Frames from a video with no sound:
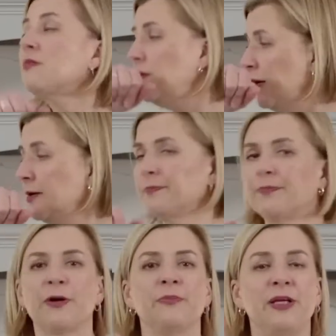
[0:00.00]

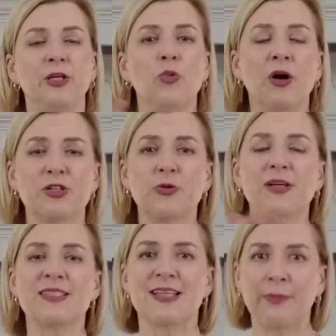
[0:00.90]
pardon me, you want to
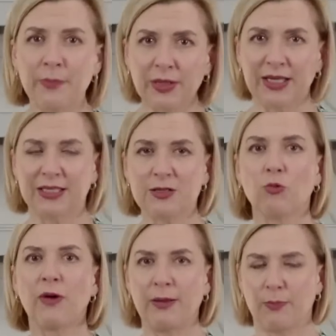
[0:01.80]
assemble it
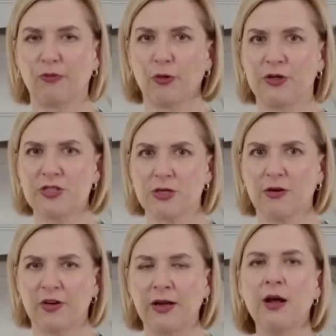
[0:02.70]
right before you serve
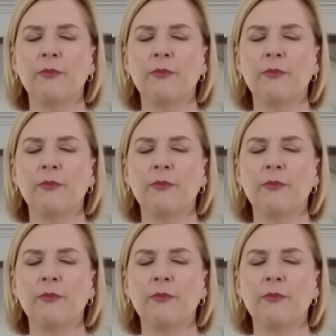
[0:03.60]
it,